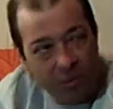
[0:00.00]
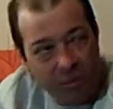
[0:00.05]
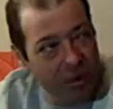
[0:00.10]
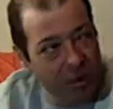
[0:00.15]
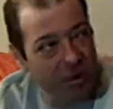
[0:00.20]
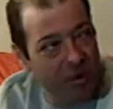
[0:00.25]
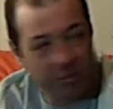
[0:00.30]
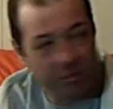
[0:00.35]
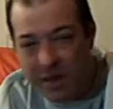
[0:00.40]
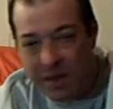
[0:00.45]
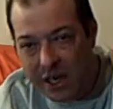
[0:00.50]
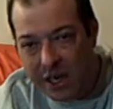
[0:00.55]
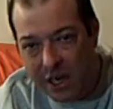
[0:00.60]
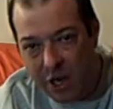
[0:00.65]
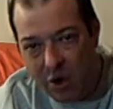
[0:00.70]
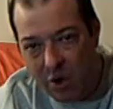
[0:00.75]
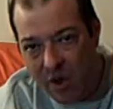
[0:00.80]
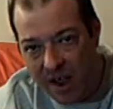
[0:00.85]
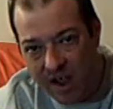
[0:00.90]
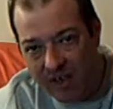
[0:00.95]
there wouldn't be
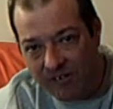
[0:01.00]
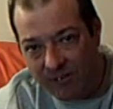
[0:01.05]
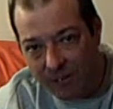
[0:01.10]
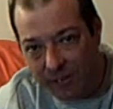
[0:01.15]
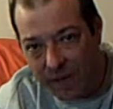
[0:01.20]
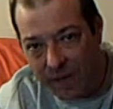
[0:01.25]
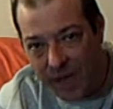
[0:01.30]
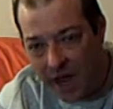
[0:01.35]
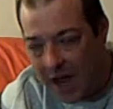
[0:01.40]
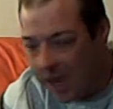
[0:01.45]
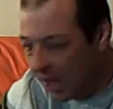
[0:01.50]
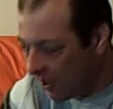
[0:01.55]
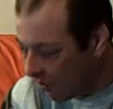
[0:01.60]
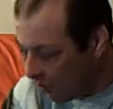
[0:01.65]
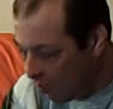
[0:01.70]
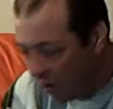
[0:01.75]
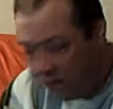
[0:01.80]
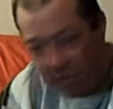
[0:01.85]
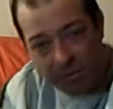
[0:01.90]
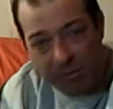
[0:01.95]
no FBI.
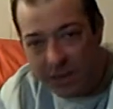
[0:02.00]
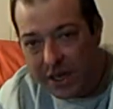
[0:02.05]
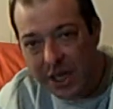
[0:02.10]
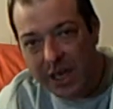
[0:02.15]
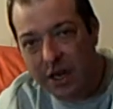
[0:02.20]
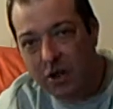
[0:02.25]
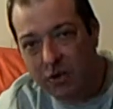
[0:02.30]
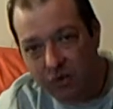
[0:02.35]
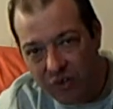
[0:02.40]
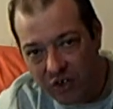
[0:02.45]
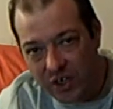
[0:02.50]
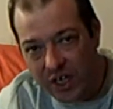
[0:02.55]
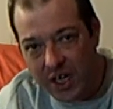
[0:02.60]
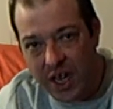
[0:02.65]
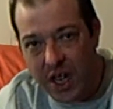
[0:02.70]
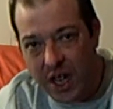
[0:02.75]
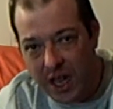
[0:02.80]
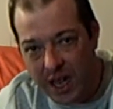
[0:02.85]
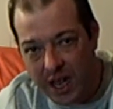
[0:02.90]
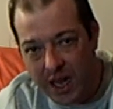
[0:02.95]
There wouldn't be no
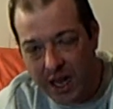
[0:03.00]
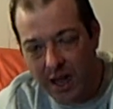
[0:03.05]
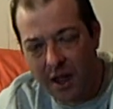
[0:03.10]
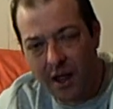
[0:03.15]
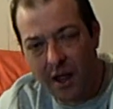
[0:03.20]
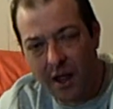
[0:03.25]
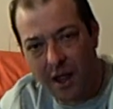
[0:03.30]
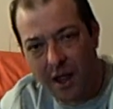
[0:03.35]
CIA.